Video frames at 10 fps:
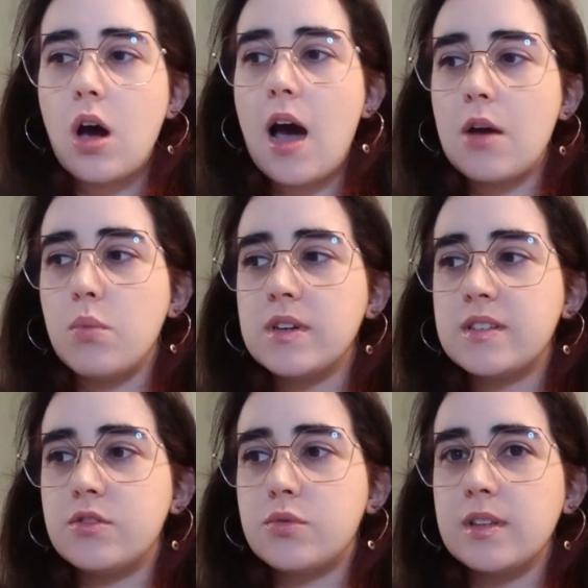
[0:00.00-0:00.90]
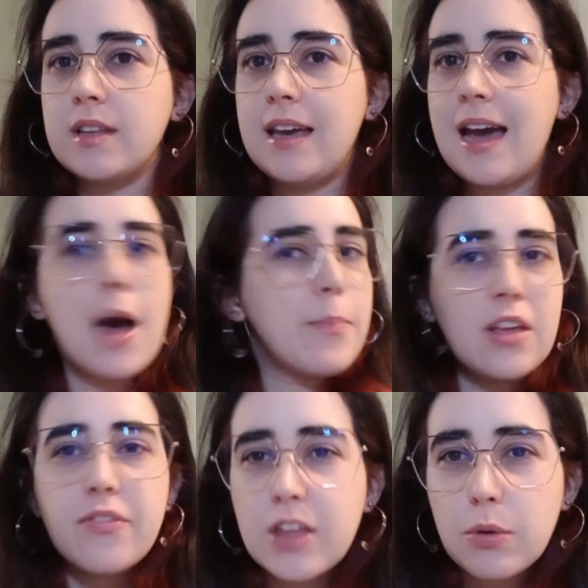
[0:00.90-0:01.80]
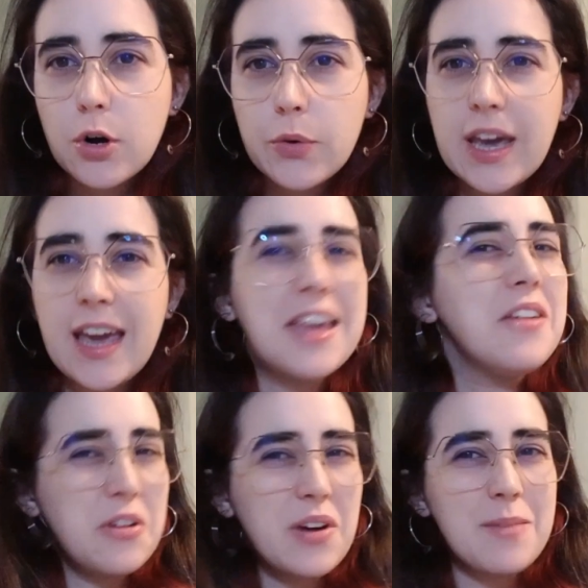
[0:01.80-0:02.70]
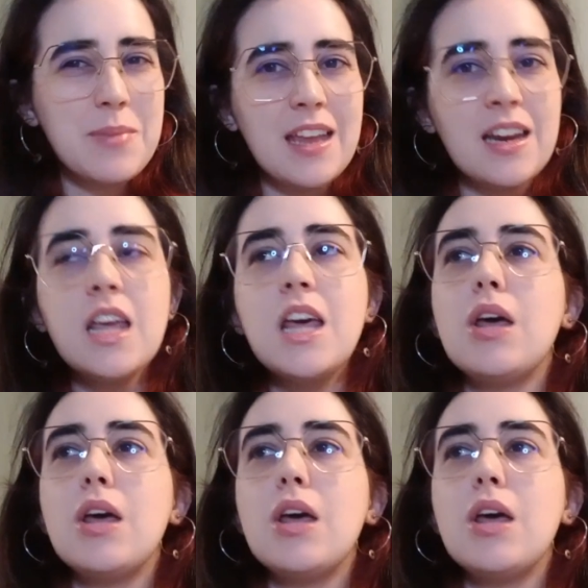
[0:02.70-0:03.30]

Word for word: I wasn't really happy if they were okay. You know what I mean?